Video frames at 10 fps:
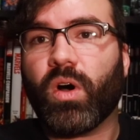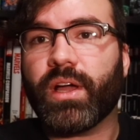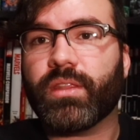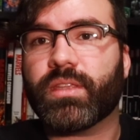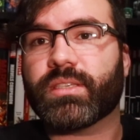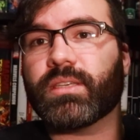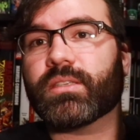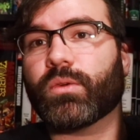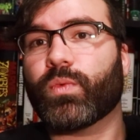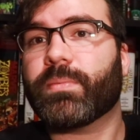1. This
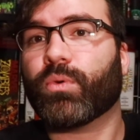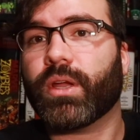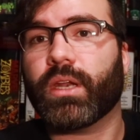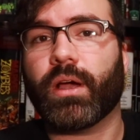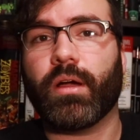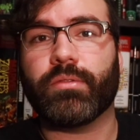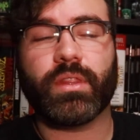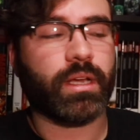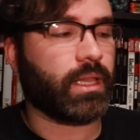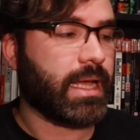is the reprint of
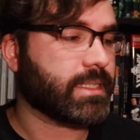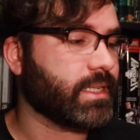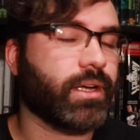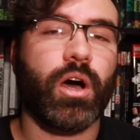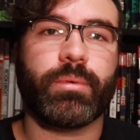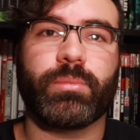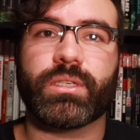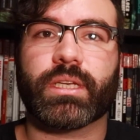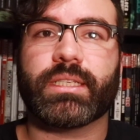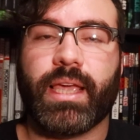the classic
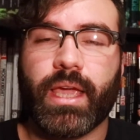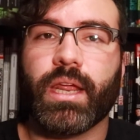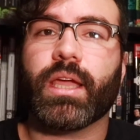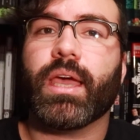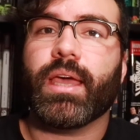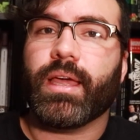omnibus containing